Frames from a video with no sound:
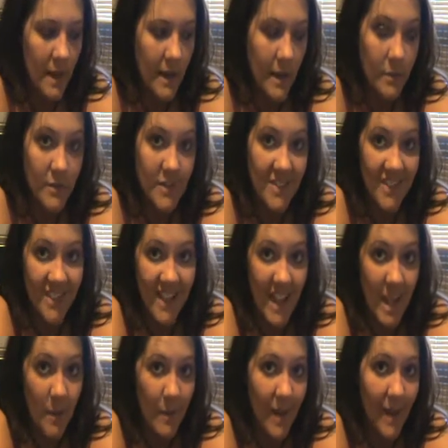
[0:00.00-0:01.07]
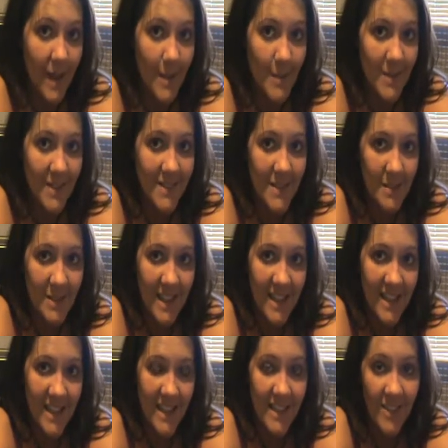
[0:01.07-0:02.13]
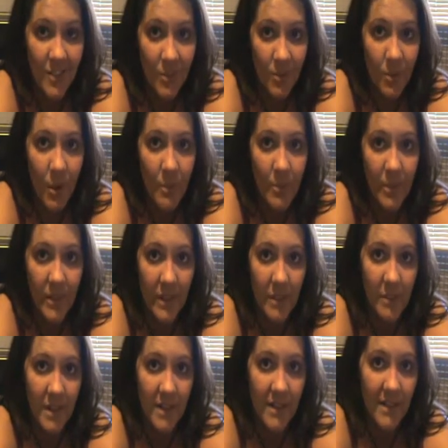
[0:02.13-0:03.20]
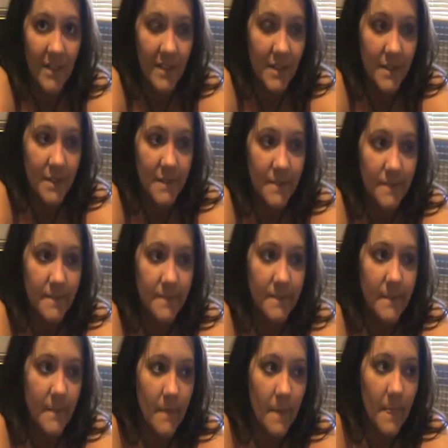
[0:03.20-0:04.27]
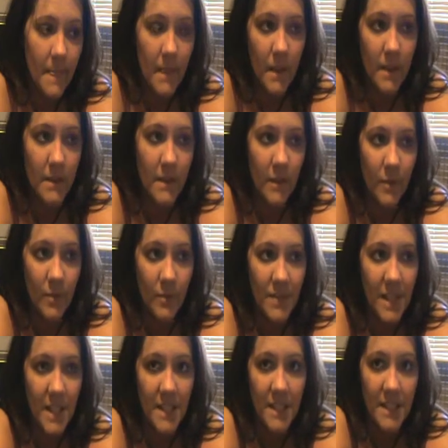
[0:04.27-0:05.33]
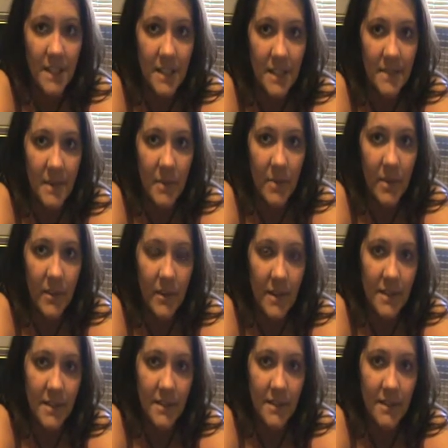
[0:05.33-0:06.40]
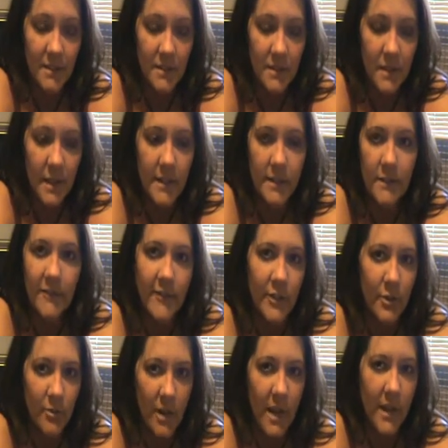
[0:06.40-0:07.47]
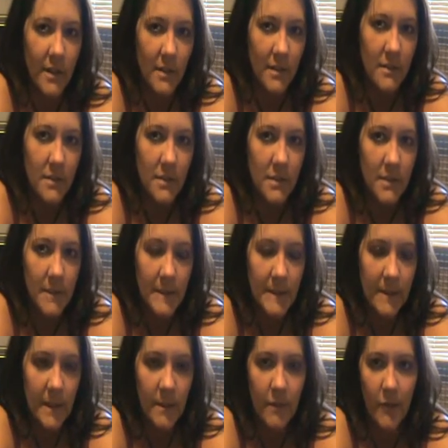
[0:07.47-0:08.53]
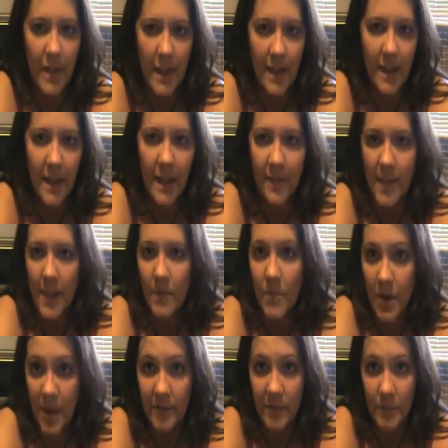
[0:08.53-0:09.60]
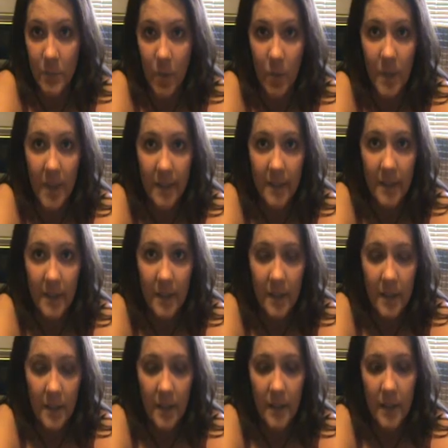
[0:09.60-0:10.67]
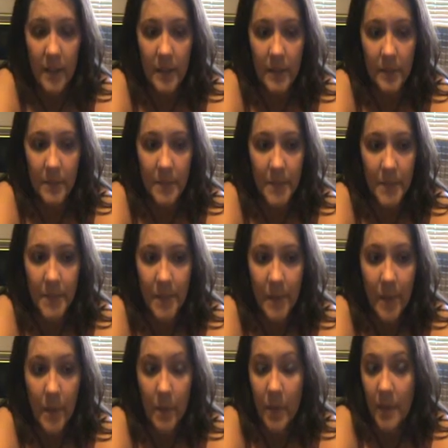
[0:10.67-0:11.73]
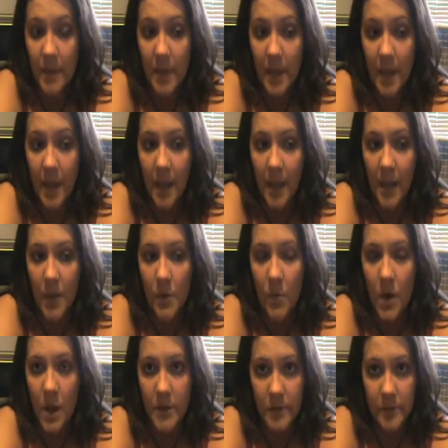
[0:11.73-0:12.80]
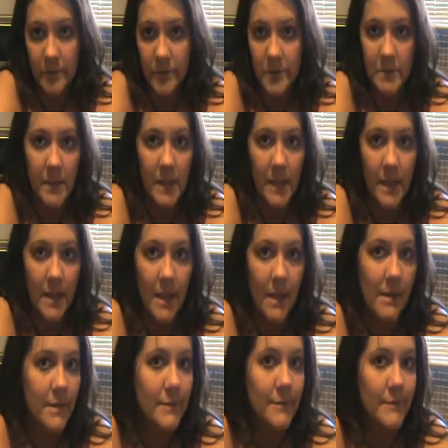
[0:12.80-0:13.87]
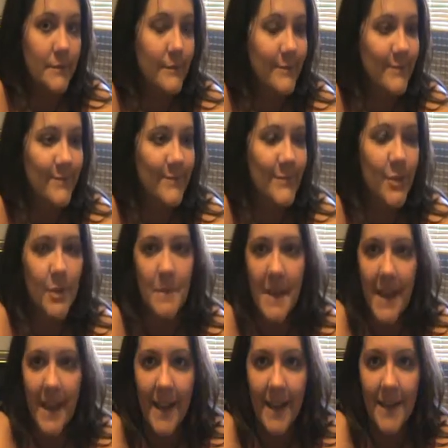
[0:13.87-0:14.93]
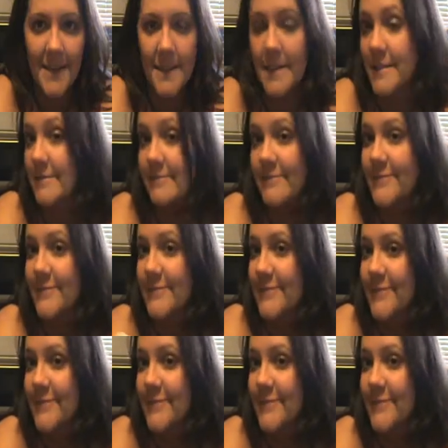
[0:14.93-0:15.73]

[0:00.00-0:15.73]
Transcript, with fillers: and I was just gonna hang back because I'm not I didn't grow up with him, and though technically he's my brother, I didn't I didn't feel right invading on that private moment. Um, but they walked over to me and took my hand and